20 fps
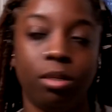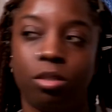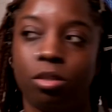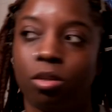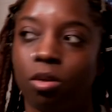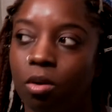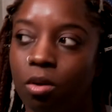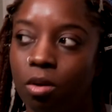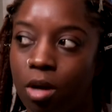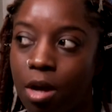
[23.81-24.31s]

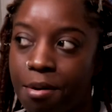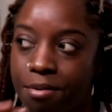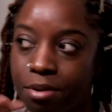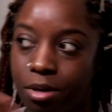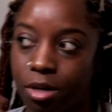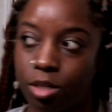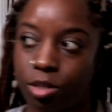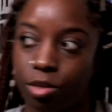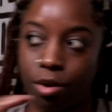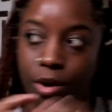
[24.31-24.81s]
so I
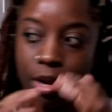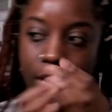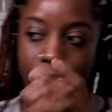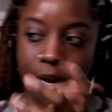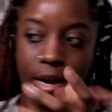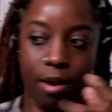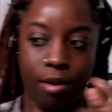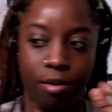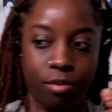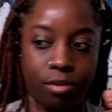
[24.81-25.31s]
want to try it
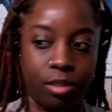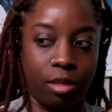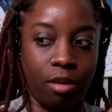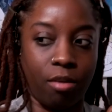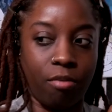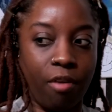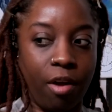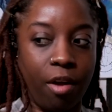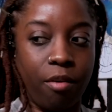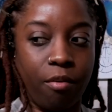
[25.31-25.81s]
out. I'll see
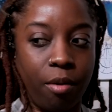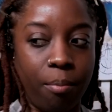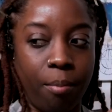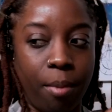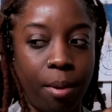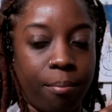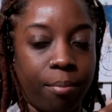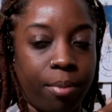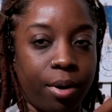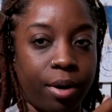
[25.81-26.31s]
if I
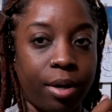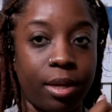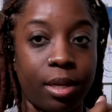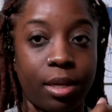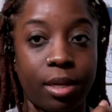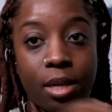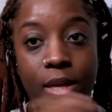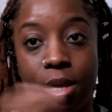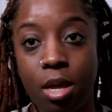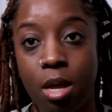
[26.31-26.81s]
remember
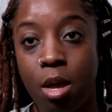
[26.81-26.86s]
it.